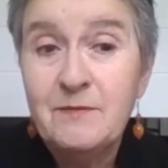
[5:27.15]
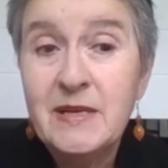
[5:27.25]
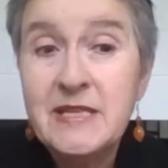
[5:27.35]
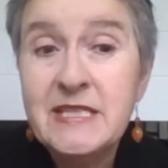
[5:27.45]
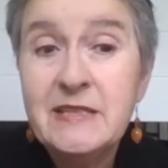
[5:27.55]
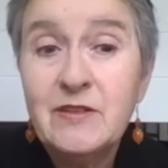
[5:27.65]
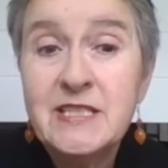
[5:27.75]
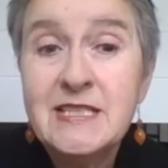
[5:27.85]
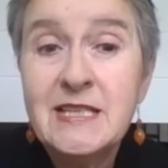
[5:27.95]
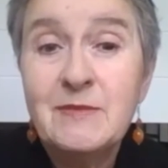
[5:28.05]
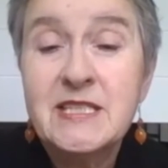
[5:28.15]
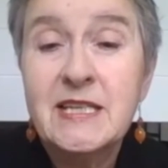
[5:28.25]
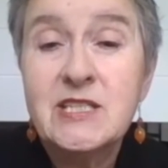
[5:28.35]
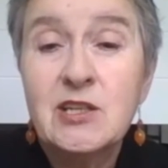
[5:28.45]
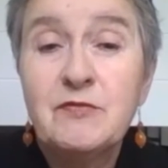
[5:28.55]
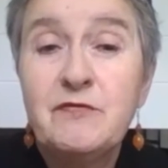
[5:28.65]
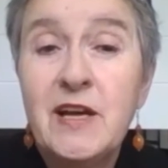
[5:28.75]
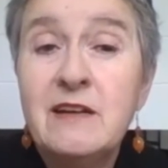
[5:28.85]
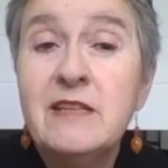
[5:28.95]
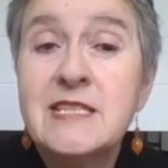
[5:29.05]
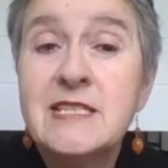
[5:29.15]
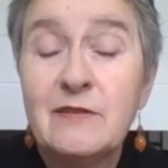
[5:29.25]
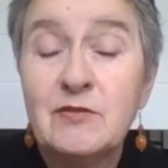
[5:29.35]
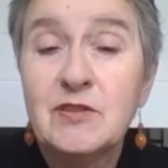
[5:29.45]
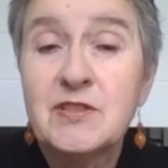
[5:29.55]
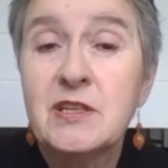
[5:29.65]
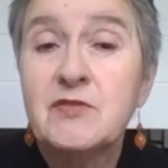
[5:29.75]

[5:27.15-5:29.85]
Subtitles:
medieval Islamic states offered various levels